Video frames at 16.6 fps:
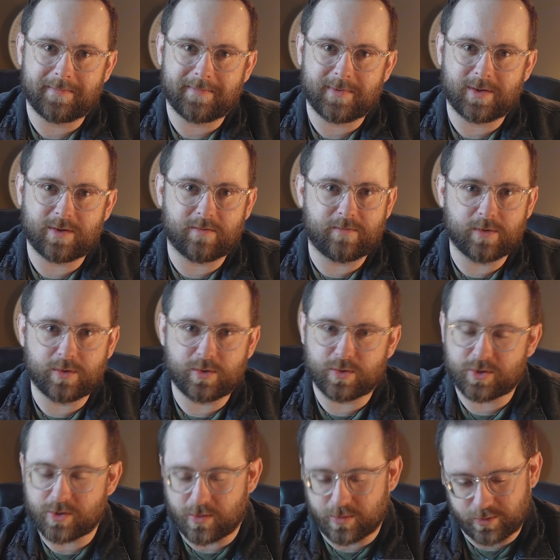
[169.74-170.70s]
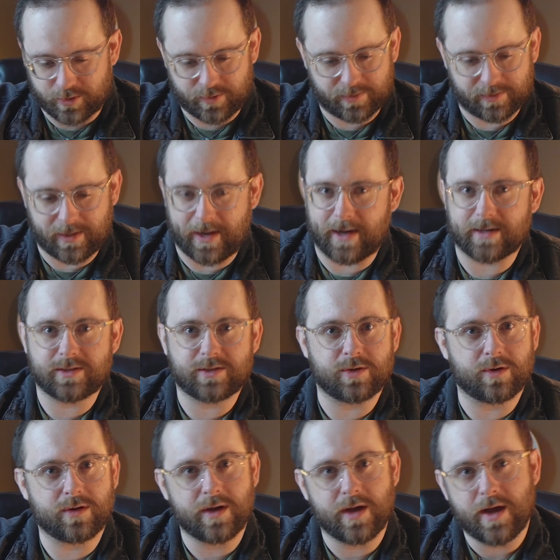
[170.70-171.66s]
And you feel your shoulders relax,
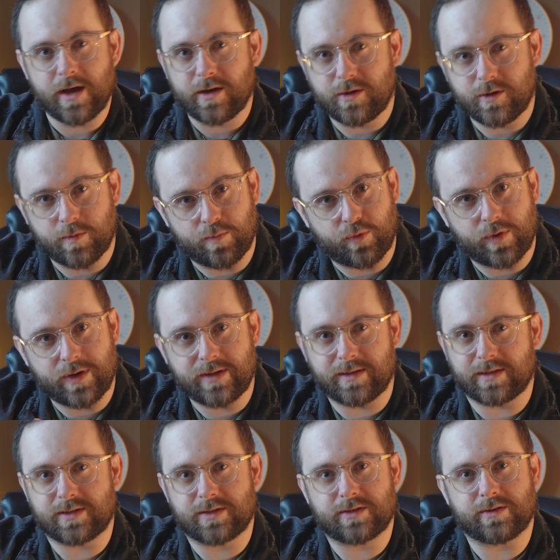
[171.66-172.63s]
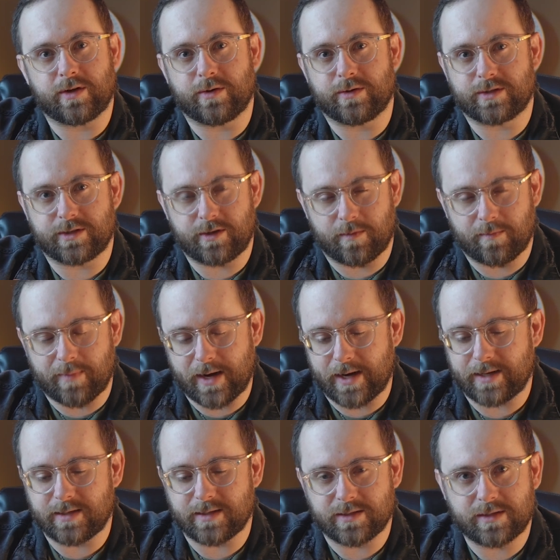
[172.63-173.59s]
your breathing slows, and your
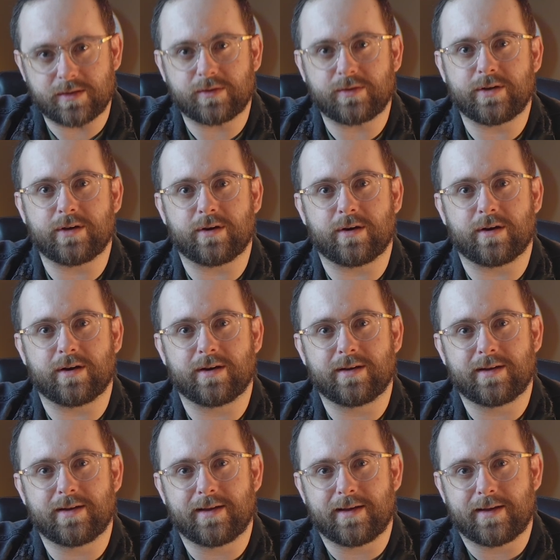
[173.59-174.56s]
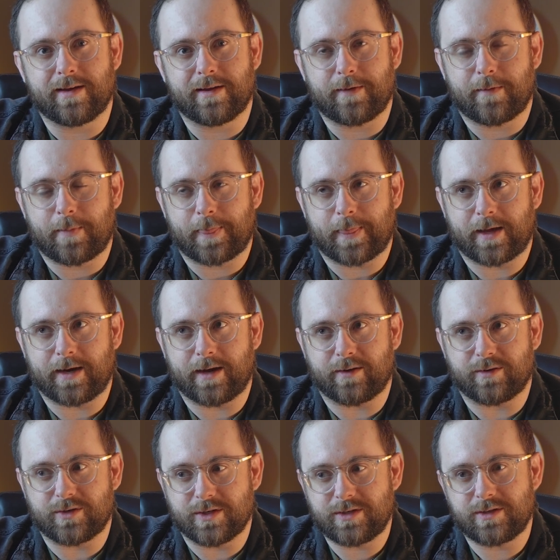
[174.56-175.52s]
mind is clear. And
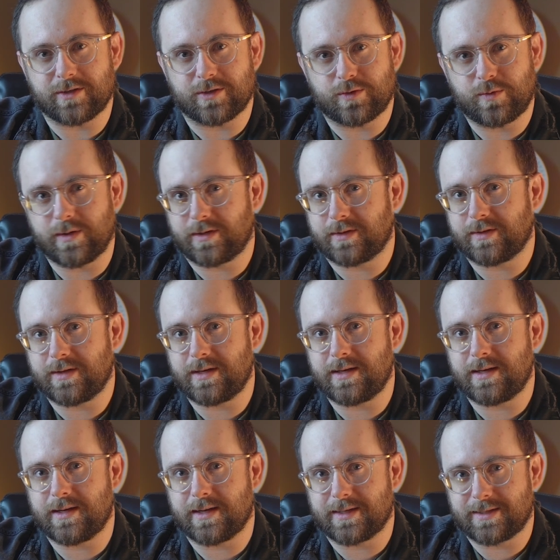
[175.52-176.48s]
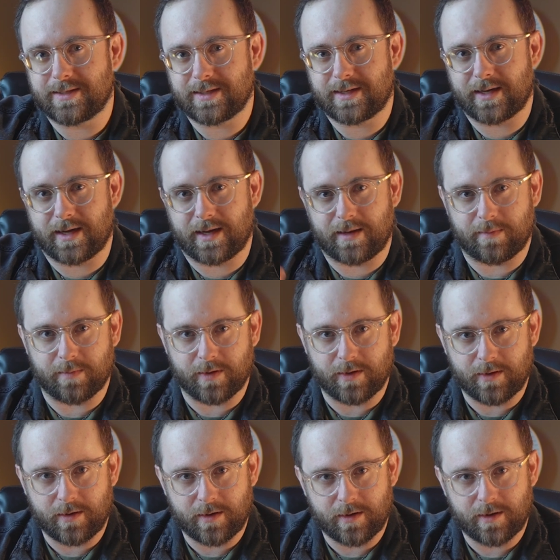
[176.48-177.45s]
now, just as quickly as it
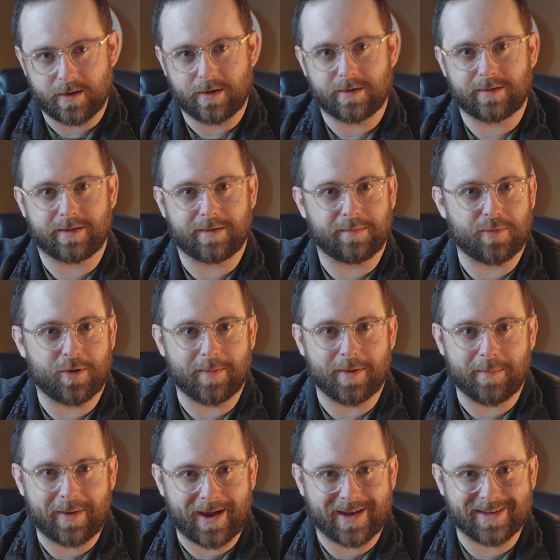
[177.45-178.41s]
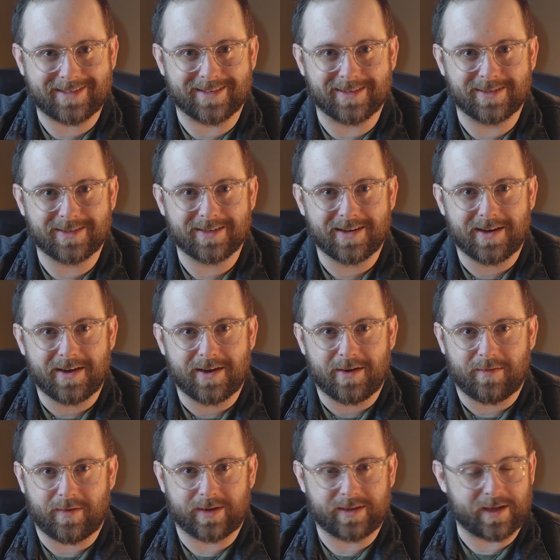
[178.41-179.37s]
came, that moment passes.
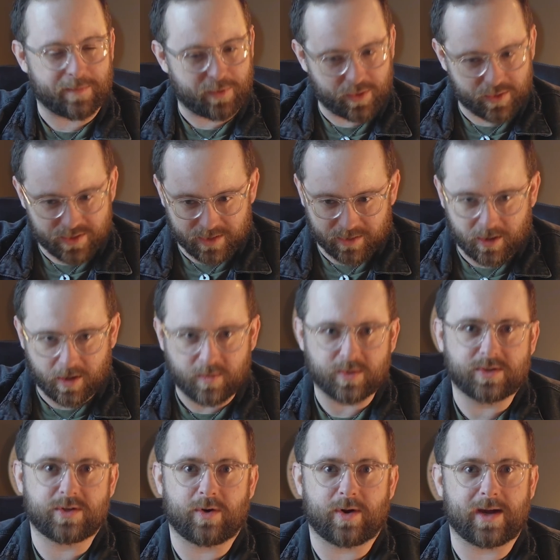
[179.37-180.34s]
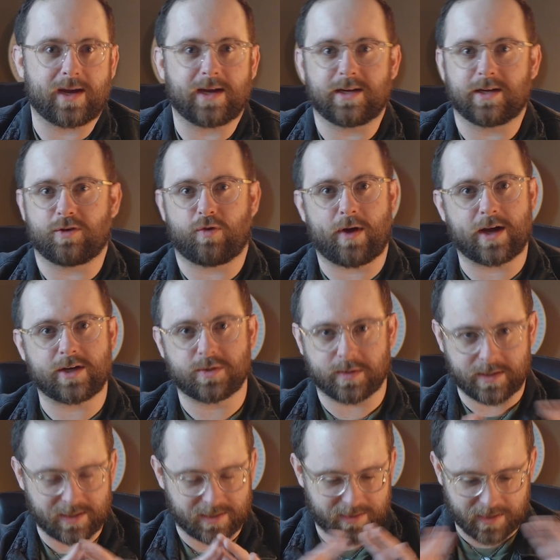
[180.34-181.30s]
Right, that person lowers their hand, and
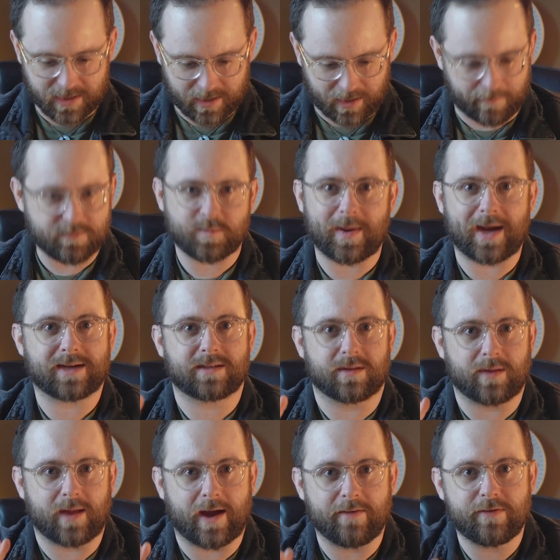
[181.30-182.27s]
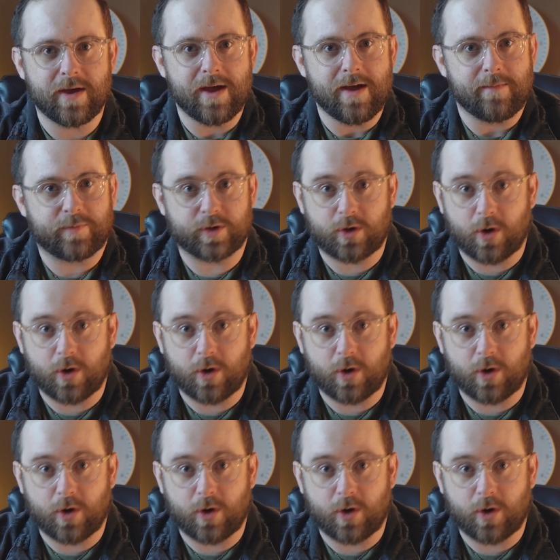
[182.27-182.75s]
gradually the city comes back to life. The